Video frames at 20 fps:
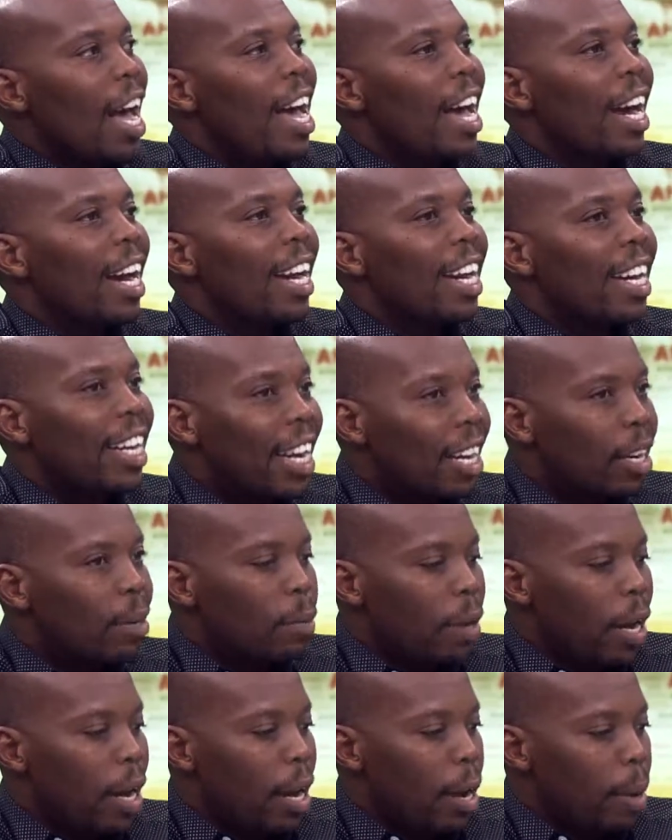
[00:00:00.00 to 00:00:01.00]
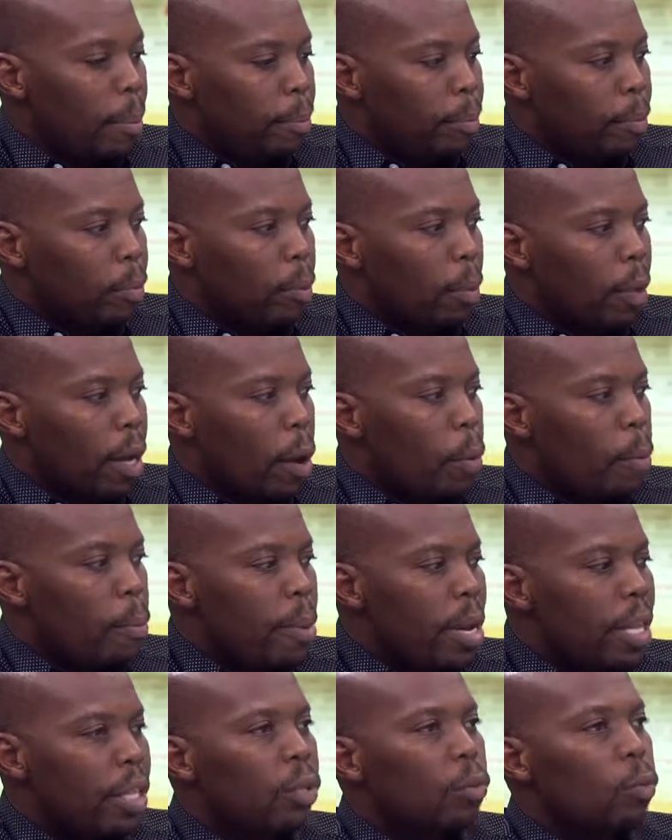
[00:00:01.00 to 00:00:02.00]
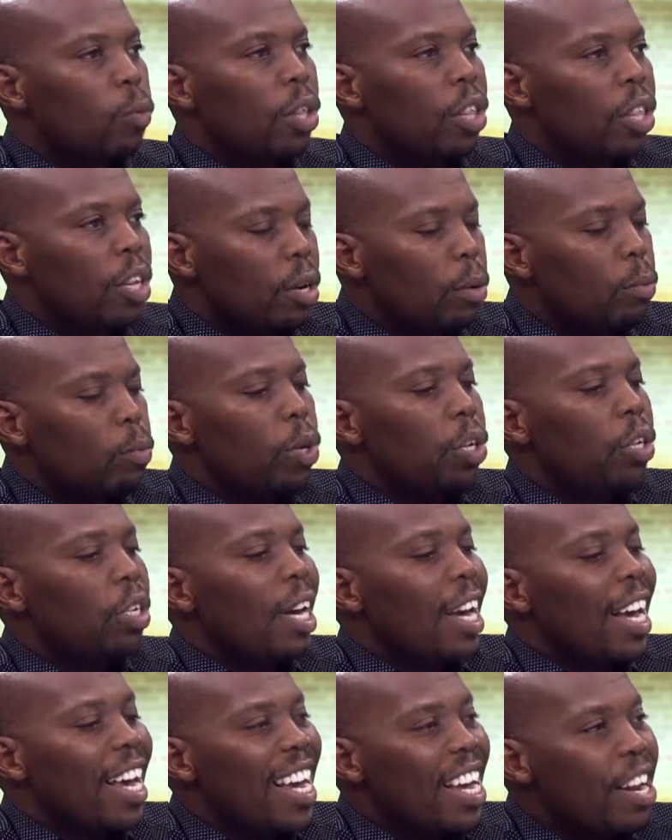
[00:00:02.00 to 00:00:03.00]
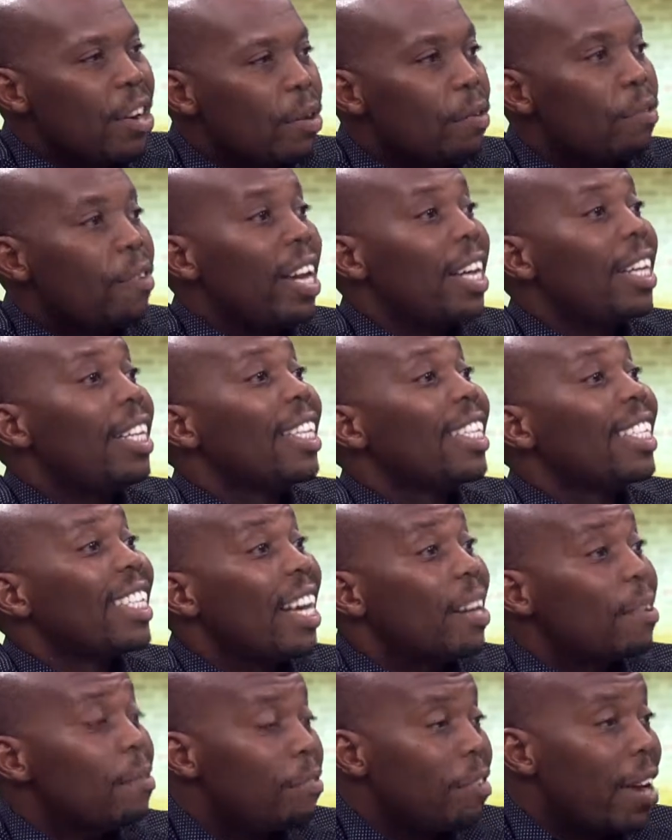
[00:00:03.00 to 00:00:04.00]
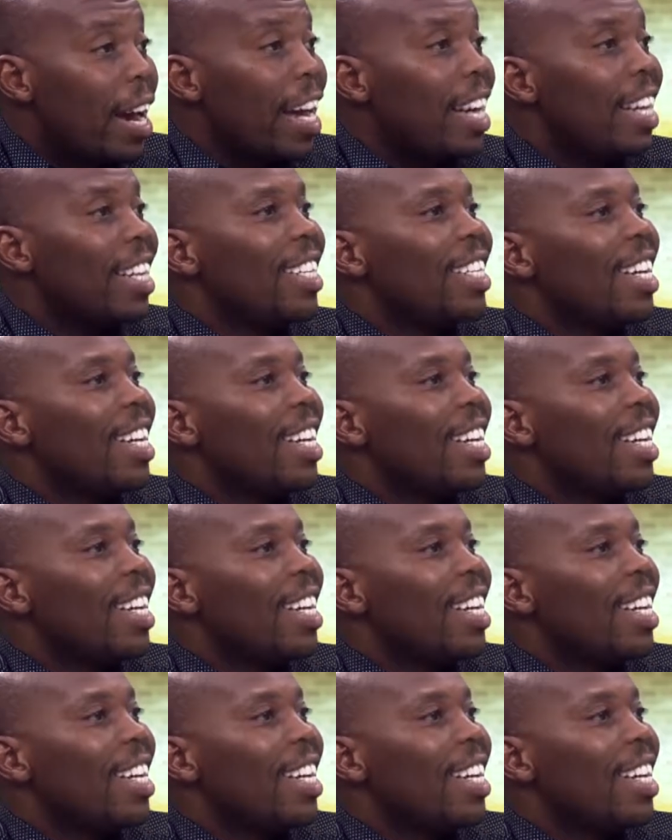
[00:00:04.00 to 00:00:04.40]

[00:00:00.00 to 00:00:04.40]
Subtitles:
create a means within which innovators can find